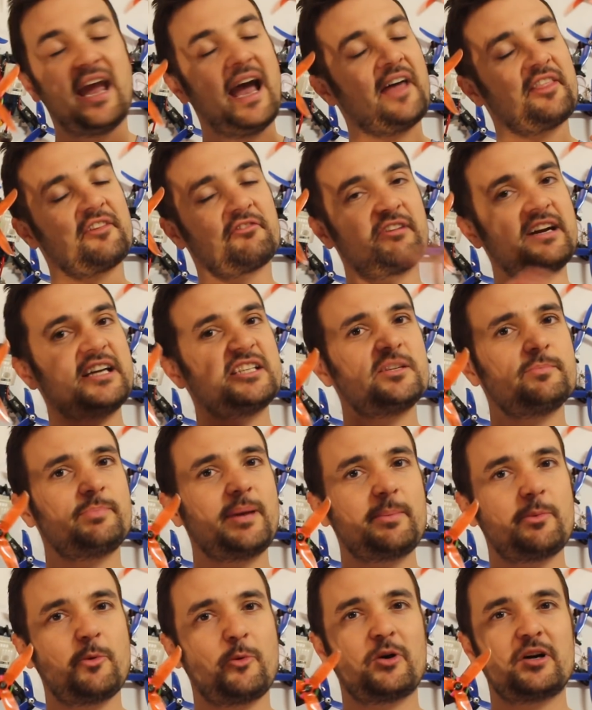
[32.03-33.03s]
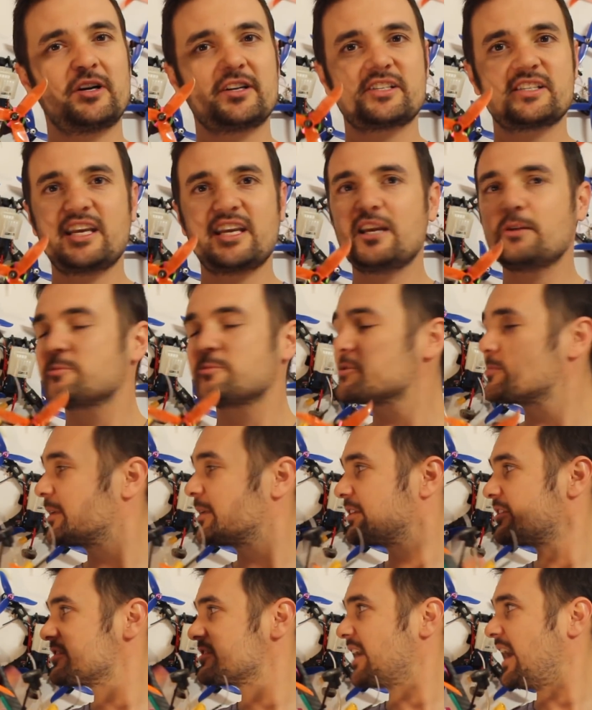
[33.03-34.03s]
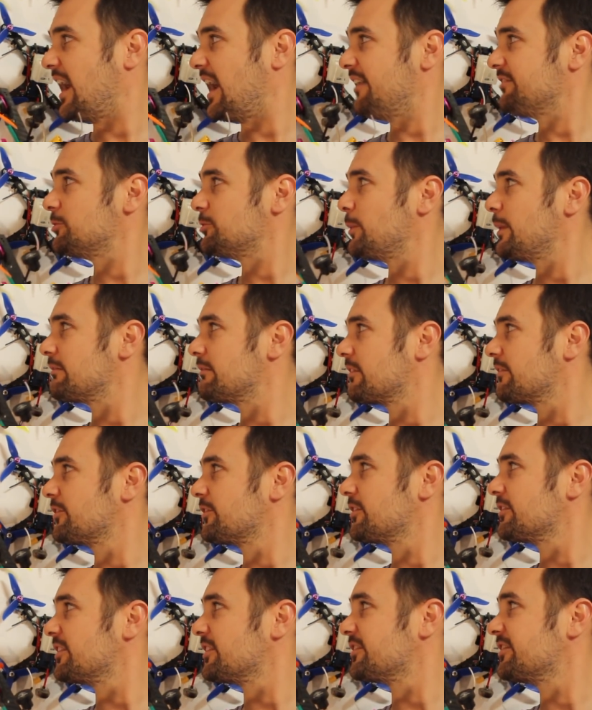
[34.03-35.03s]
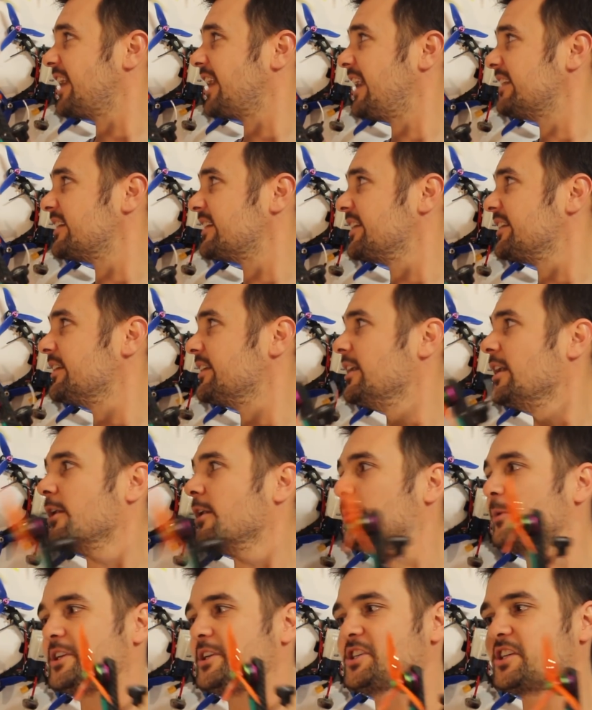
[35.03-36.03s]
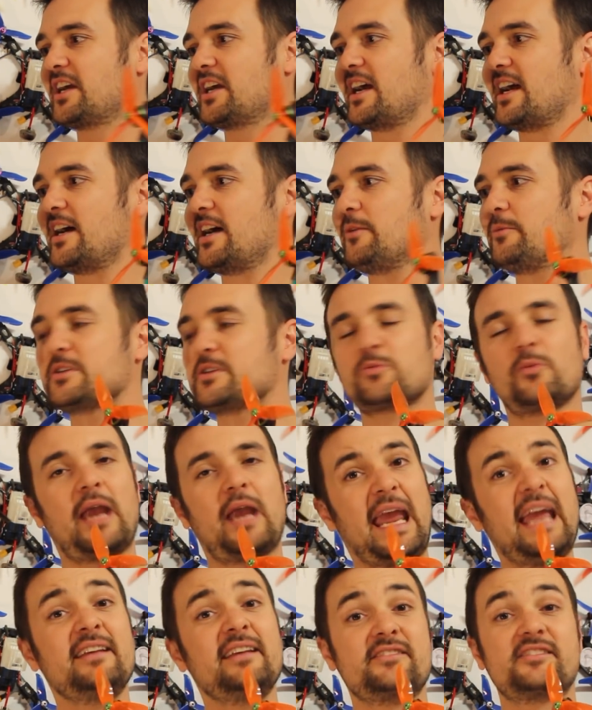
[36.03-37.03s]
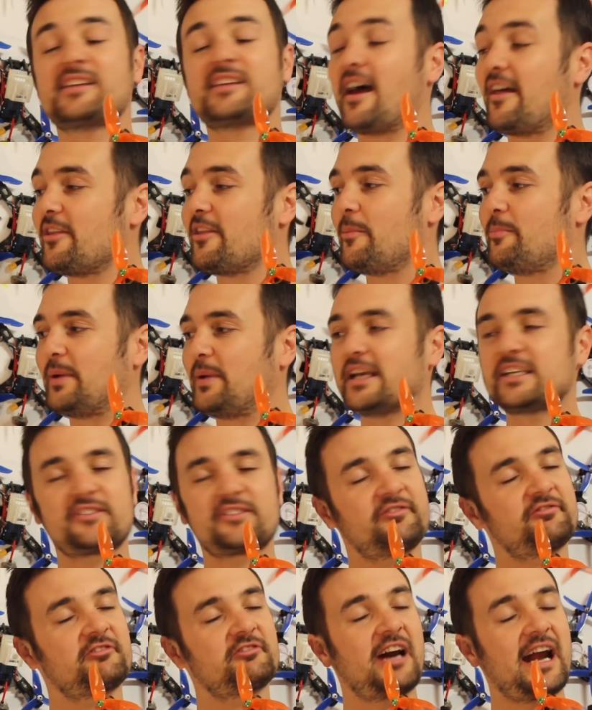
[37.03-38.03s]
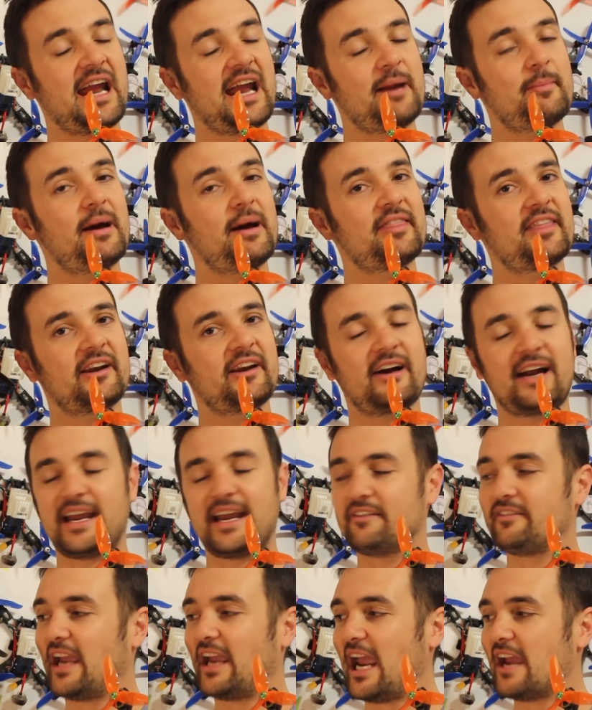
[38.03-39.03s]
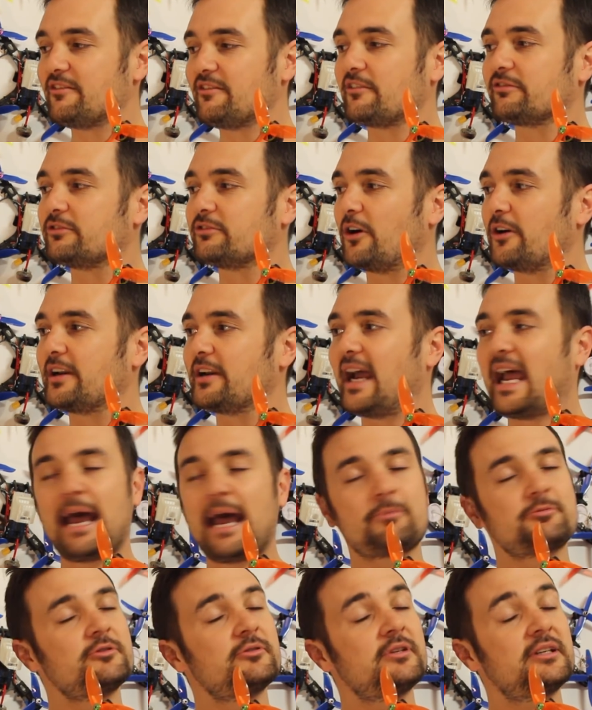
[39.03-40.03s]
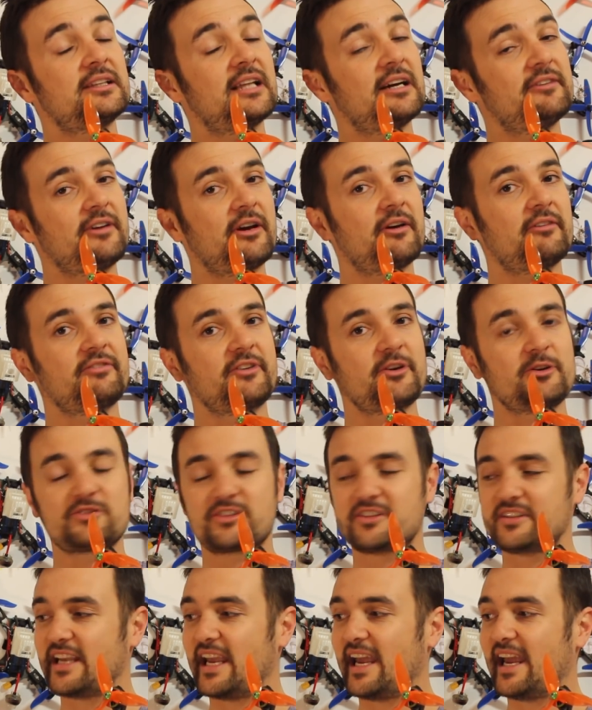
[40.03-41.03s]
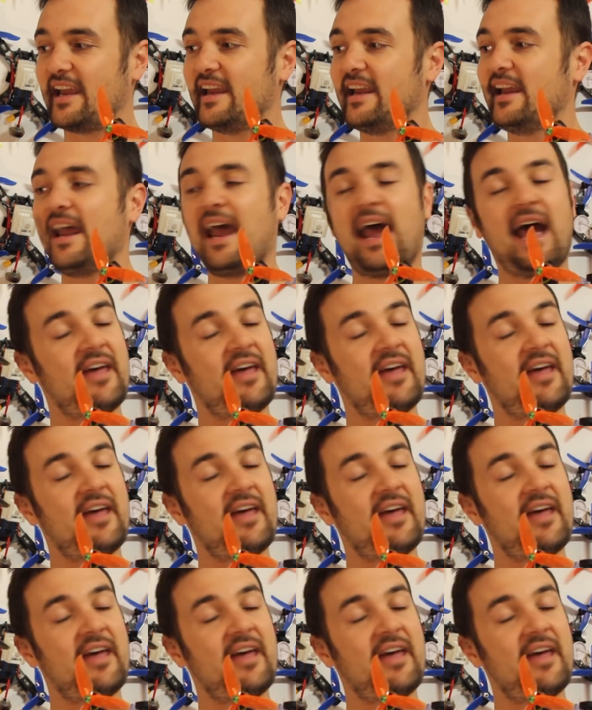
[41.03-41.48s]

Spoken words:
And the reason people wanted to see it was because after we reviewed the Talon, which is the best frame that I have ever flown. I absolutely love how it feels in the air.